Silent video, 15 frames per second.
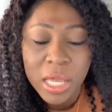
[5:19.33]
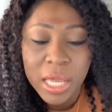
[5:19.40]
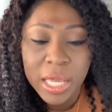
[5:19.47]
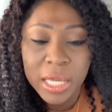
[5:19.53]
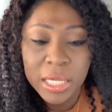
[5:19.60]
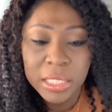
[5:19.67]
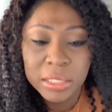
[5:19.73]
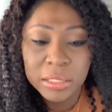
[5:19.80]

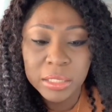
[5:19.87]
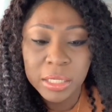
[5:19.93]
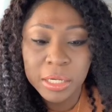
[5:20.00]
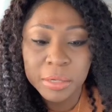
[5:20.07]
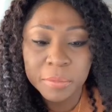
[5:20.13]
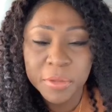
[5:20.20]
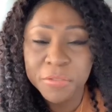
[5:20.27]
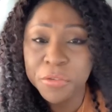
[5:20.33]
And
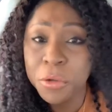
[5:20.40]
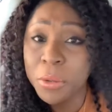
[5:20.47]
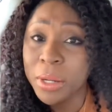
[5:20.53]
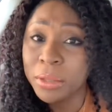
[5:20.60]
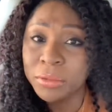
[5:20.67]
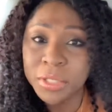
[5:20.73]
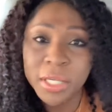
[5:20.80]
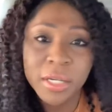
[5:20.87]
if you're
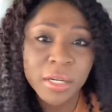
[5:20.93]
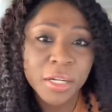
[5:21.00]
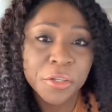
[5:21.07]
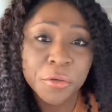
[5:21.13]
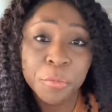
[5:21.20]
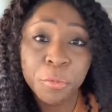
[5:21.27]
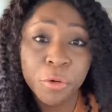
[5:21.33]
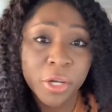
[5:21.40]
out there and
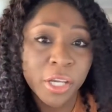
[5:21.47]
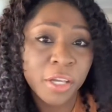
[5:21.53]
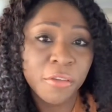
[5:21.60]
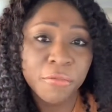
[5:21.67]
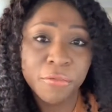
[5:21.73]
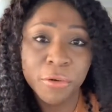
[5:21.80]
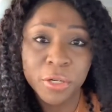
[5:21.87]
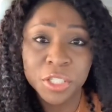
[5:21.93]
you're praying
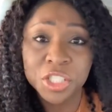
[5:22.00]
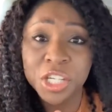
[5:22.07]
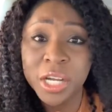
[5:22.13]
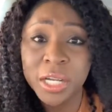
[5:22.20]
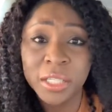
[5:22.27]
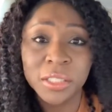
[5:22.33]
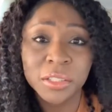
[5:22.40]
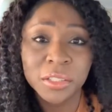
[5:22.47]
for a
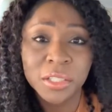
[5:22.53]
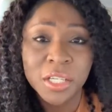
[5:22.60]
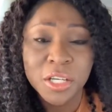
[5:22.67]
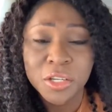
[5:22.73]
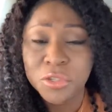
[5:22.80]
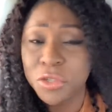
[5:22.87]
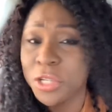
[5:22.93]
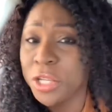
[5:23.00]
child
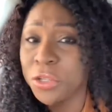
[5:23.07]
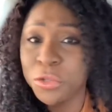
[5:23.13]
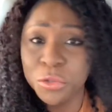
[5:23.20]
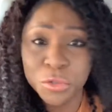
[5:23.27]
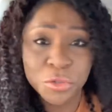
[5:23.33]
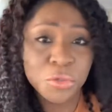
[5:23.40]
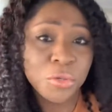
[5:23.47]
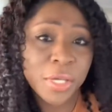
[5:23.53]
so that you
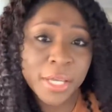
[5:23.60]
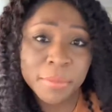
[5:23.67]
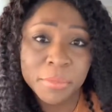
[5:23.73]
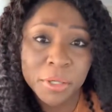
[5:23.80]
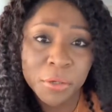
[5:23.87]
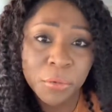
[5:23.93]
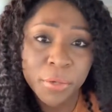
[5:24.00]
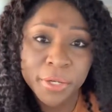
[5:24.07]
too can
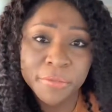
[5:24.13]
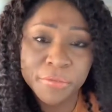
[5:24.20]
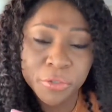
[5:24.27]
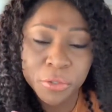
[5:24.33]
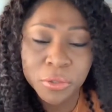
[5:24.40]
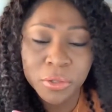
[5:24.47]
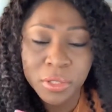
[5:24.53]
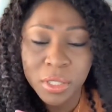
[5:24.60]
be
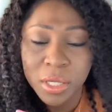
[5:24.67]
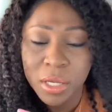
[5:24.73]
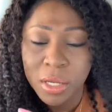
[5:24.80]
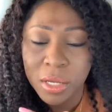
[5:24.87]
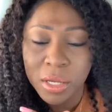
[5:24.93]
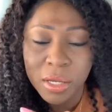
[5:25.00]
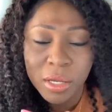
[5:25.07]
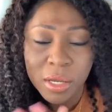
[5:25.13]
grateful,
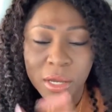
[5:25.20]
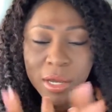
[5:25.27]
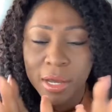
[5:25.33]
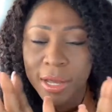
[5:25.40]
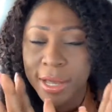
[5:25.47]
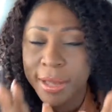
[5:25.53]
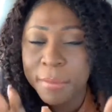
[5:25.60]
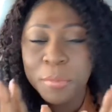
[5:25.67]

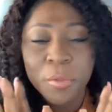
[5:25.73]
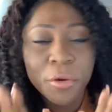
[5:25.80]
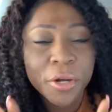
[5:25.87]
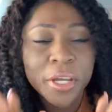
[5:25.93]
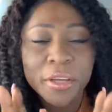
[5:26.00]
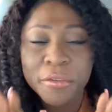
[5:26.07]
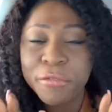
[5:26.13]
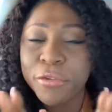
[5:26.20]
I'm
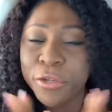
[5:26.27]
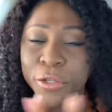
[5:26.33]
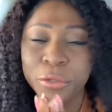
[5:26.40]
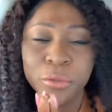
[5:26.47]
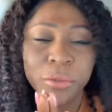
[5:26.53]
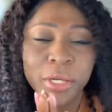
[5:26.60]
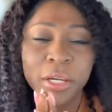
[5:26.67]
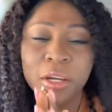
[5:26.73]
praying for
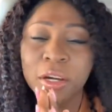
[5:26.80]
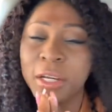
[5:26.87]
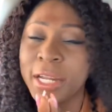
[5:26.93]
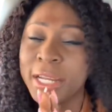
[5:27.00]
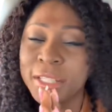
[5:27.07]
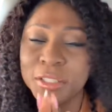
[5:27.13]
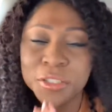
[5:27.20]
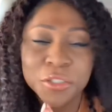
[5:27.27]
you that God
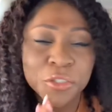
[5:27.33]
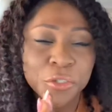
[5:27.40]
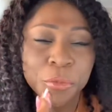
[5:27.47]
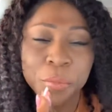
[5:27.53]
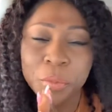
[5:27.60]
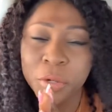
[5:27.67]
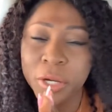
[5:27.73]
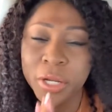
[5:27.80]
answers your
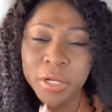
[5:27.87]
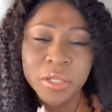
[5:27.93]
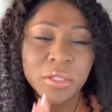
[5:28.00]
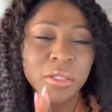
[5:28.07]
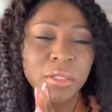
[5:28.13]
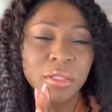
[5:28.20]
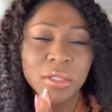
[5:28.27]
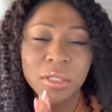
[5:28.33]

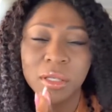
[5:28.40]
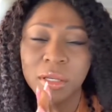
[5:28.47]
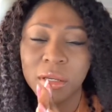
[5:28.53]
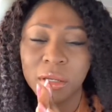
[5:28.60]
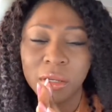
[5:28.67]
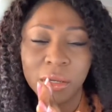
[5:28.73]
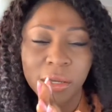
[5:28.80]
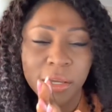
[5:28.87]
prayers.
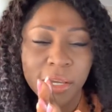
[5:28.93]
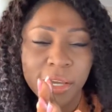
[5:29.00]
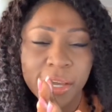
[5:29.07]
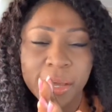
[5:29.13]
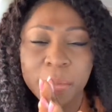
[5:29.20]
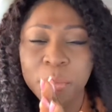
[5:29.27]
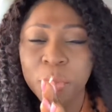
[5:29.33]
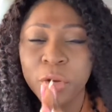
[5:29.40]

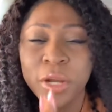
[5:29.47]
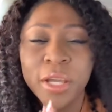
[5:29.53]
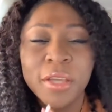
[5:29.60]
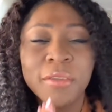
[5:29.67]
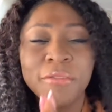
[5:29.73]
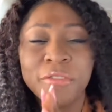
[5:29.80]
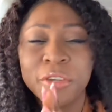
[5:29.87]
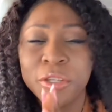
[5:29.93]
I'm
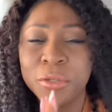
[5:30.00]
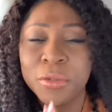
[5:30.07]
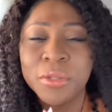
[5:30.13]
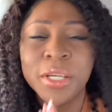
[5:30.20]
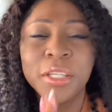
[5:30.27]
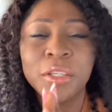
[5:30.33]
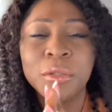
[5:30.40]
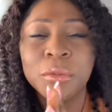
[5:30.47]
praying for you
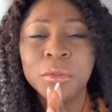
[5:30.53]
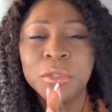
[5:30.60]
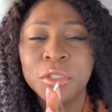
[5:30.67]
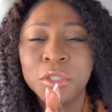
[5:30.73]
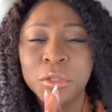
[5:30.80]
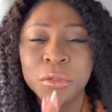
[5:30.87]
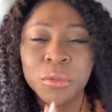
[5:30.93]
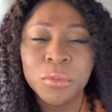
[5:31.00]
that you will
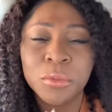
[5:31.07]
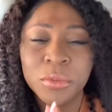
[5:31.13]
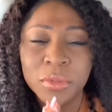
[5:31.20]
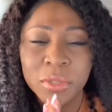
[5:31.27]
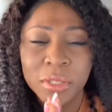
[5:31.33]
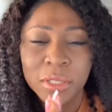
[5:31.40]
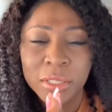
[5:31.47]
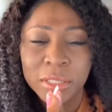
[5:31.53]
know
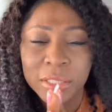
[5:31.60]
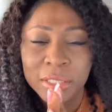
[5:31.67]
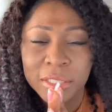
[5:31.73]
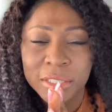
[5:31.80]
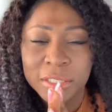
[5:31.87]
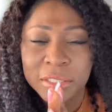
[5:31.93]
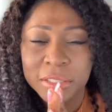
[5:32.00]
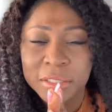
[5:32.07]

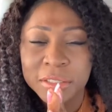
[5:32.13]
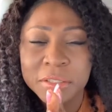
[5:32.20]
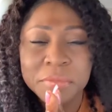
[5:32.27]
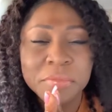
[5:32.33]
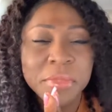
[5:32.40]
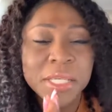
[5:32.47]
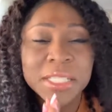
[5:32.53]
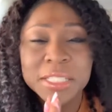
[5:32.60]
the
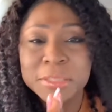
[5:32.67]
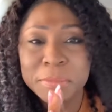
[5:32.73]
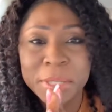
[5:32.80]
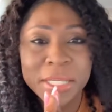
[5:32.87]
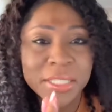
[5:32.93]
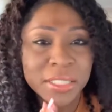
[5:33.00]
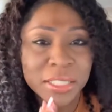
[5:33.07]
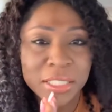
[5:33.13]
mixed
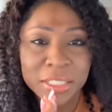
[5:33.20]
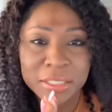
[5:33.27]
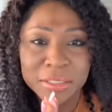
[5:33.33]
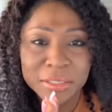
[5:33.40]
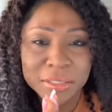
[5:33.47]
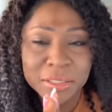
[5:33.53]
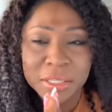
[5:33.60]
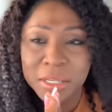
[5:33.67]

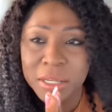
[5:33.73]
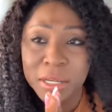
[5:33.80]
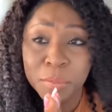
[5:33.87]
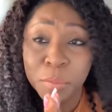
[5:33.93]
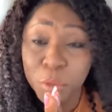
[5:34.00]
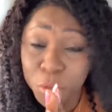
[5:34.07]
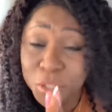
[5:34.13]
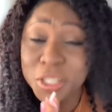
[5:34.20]
blessings,
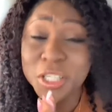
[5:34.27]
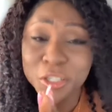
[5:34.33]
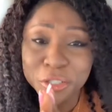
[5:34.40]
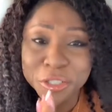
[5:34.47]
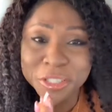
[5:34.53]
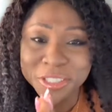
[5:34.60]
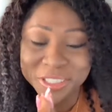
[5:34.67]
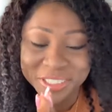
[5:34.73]
mostly
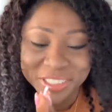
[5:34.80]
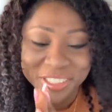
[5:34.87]
good,